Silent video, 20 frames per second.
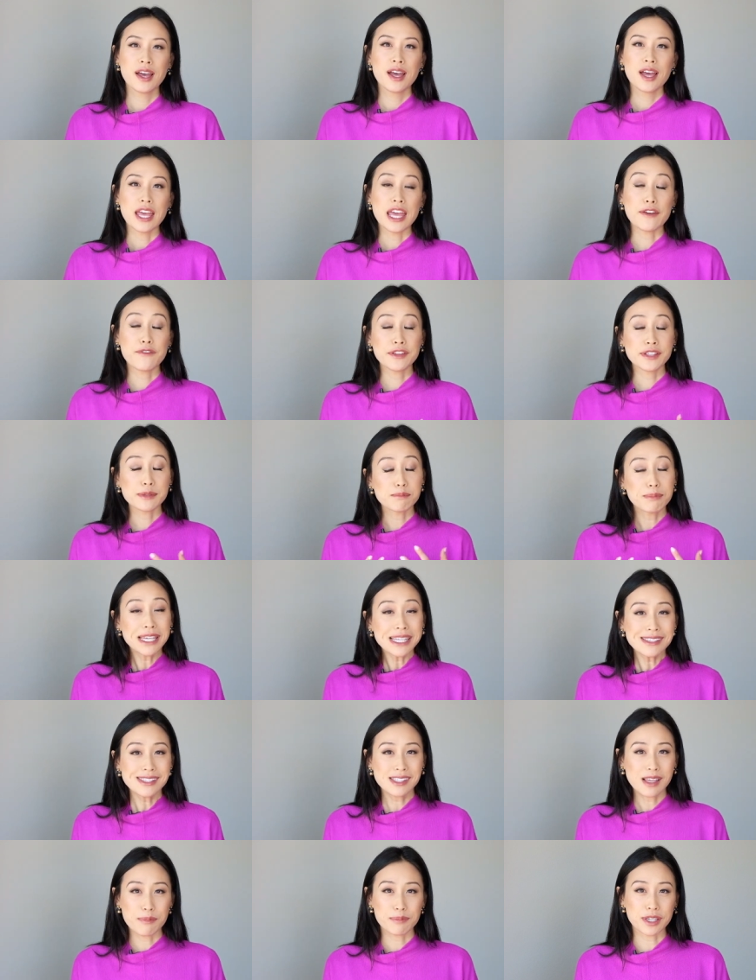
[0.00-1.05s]
If it
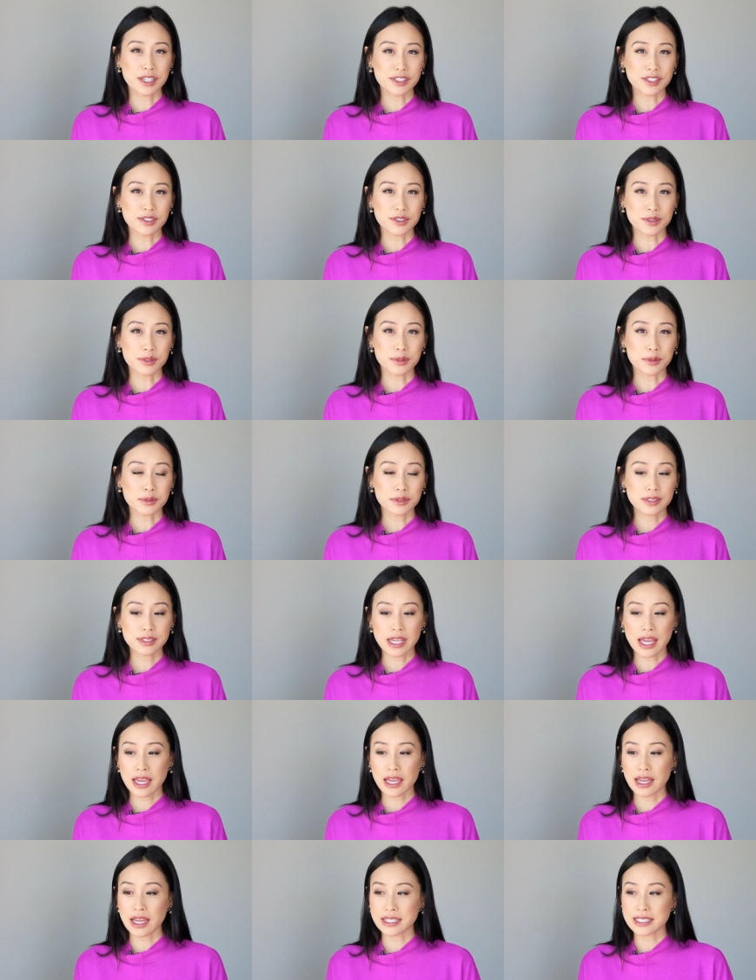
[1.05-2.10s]
means something to you,
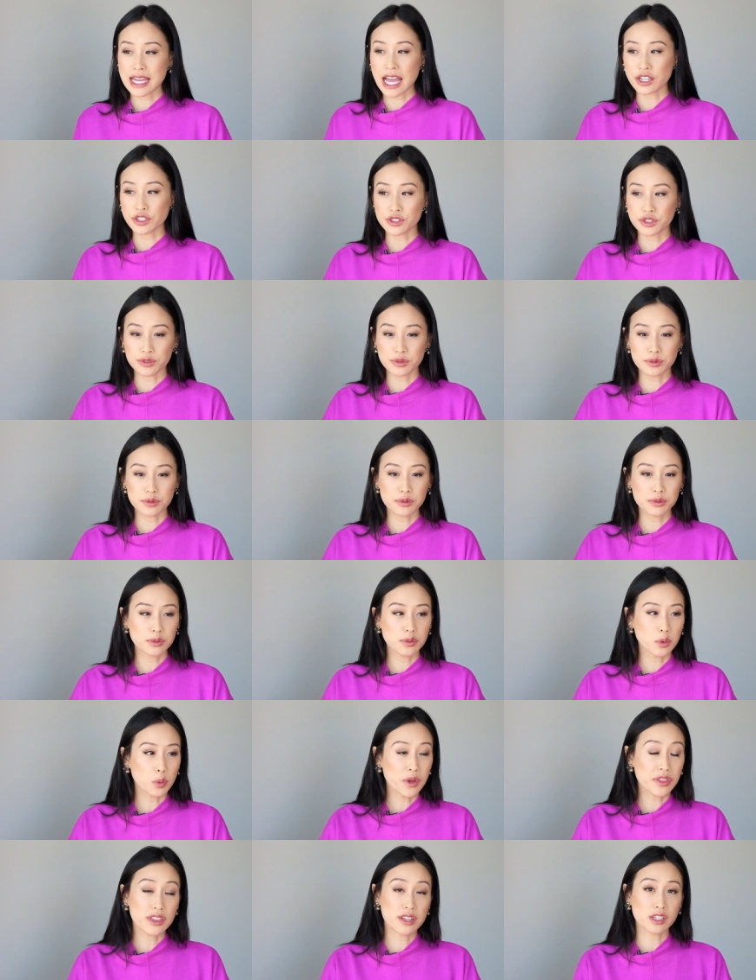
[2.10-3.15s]
say a tattoo
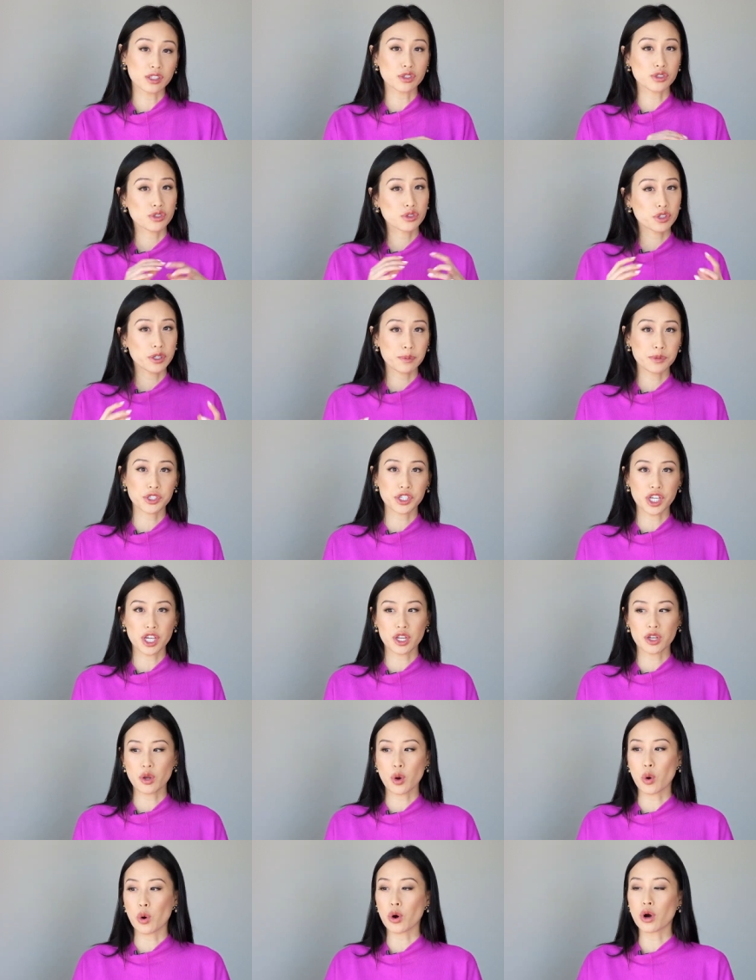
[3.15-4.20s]
with an
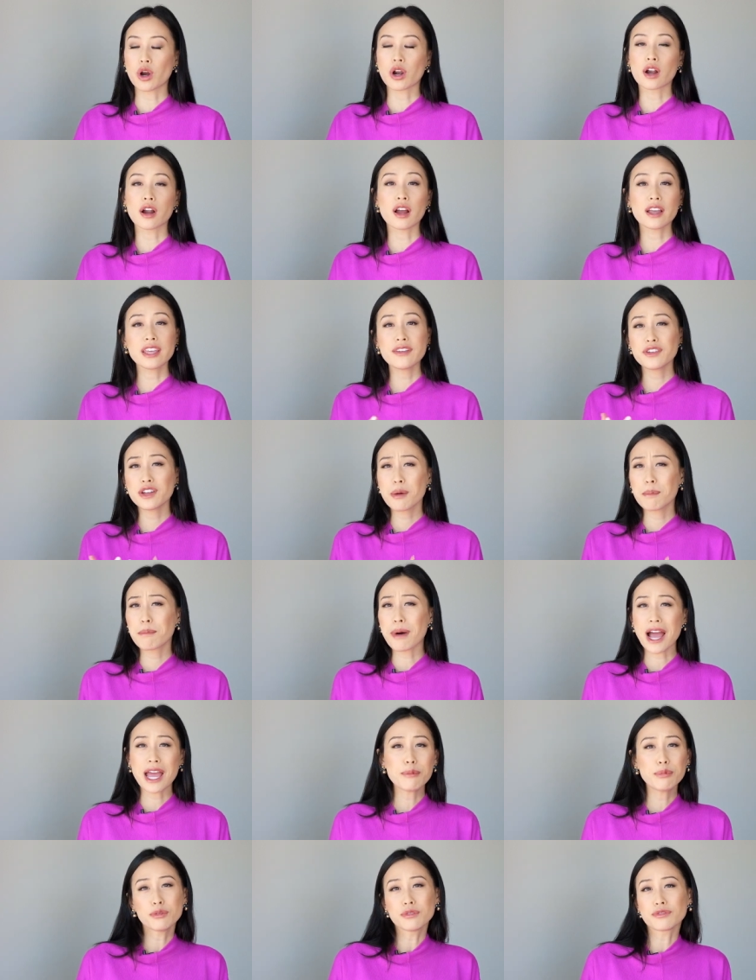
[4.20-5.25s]
inscription or even a
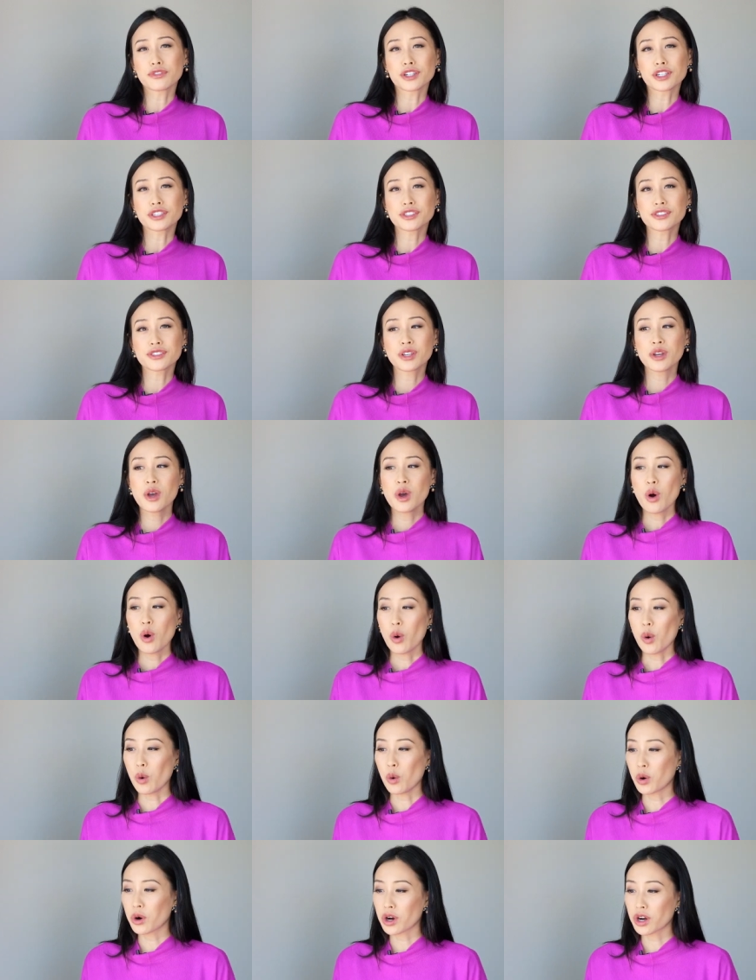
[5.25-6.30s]
Bible verse
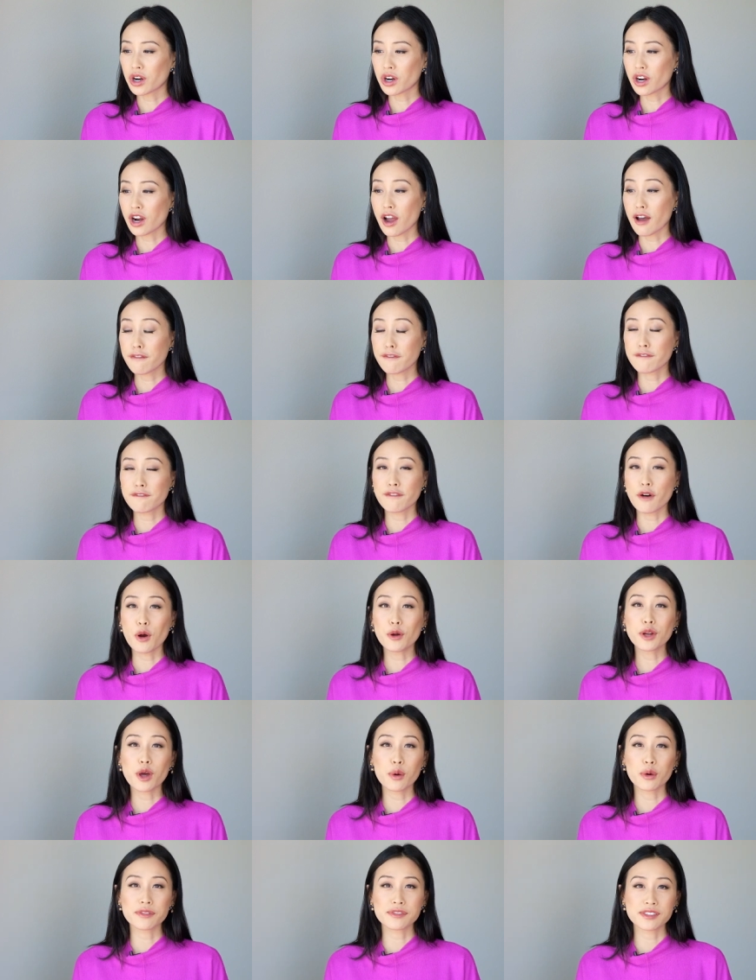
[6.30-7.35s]
or a
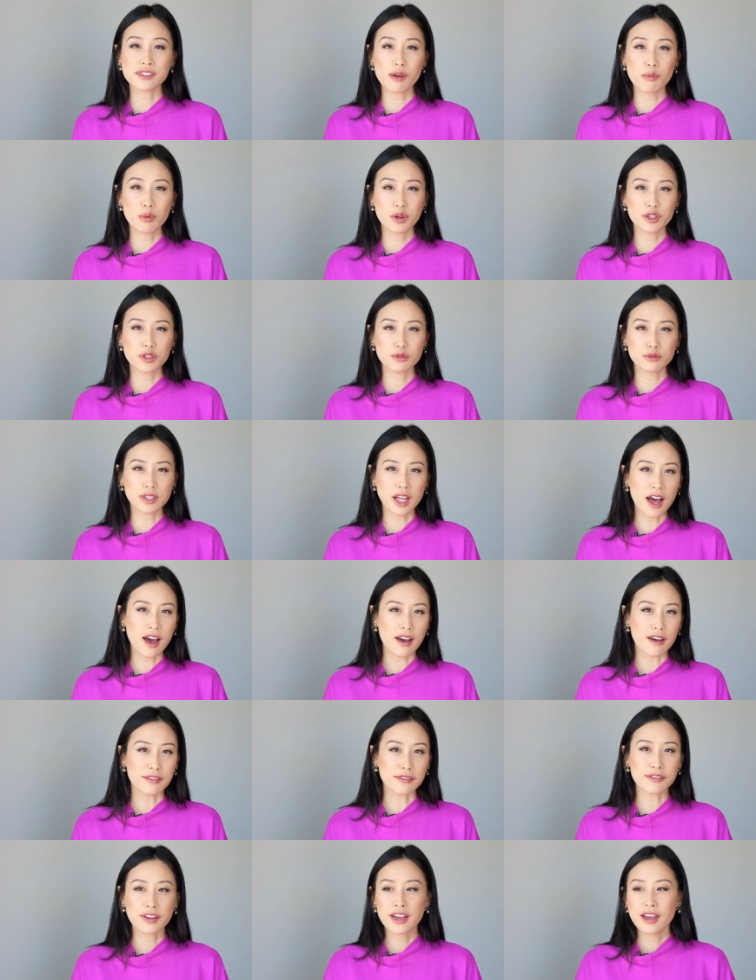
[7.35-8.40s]
photo of someone you
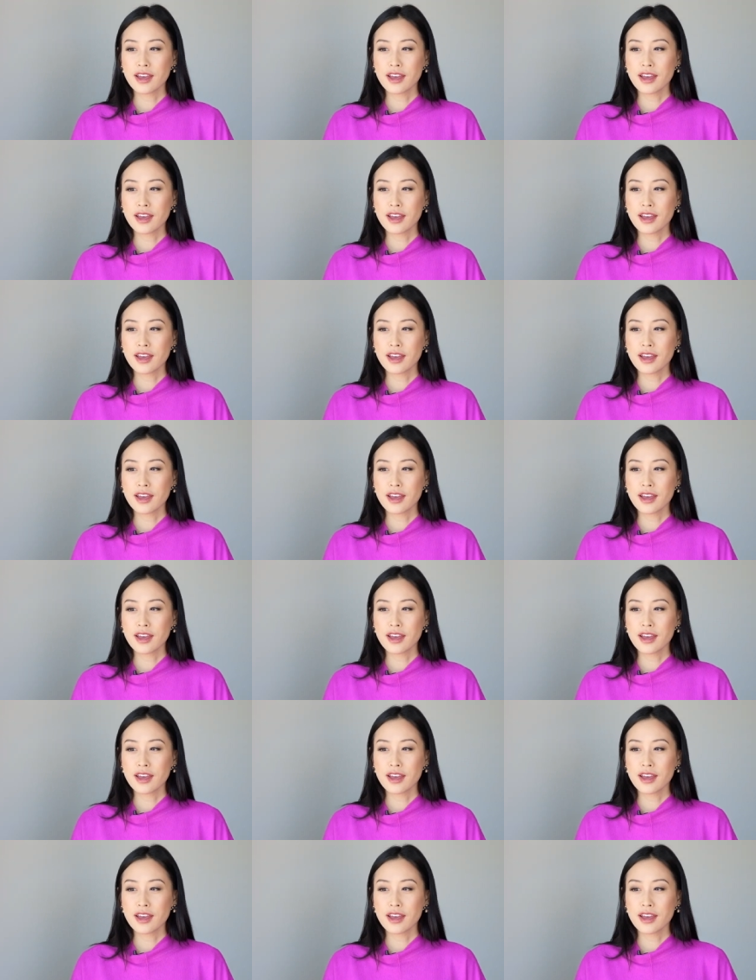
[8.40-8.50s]
love,